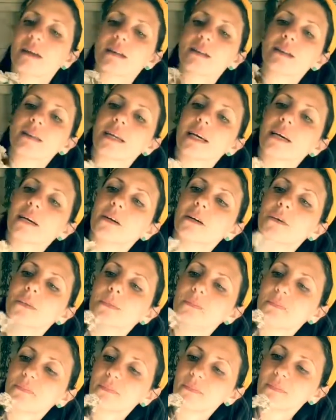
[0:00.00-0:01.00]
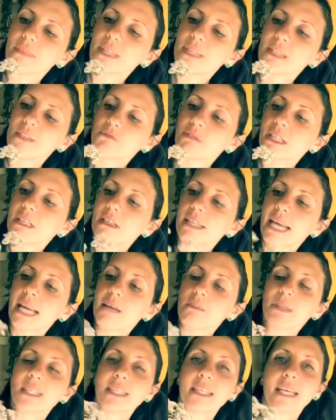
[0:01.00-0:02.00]
So its real
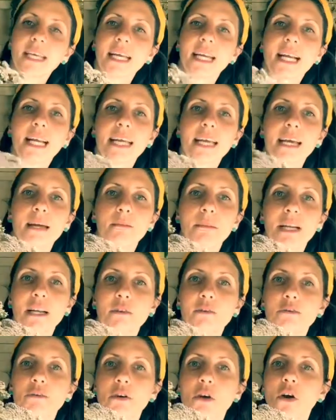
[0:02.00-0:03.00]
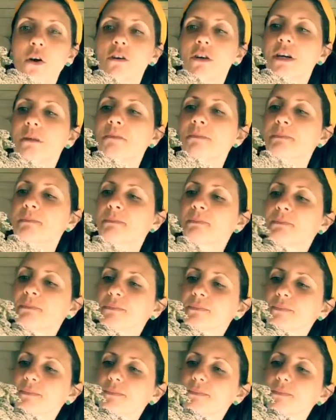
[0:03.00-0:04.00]
name is Achillea Millefolium,
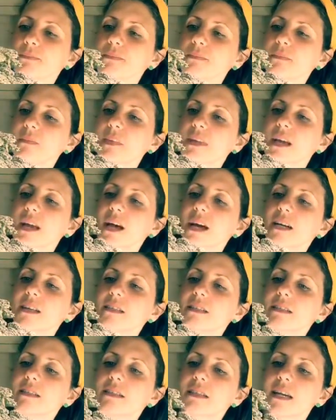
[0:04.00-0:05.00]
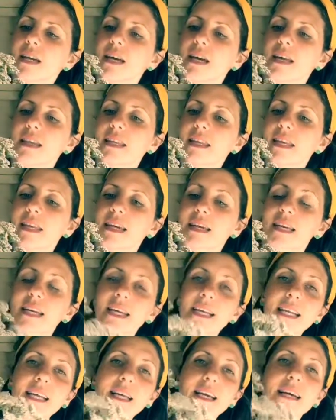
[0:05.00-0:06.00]
and the
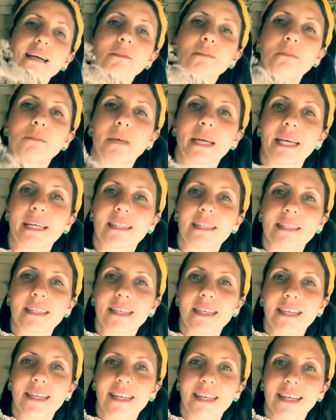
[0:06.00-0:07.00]
Achillea bit,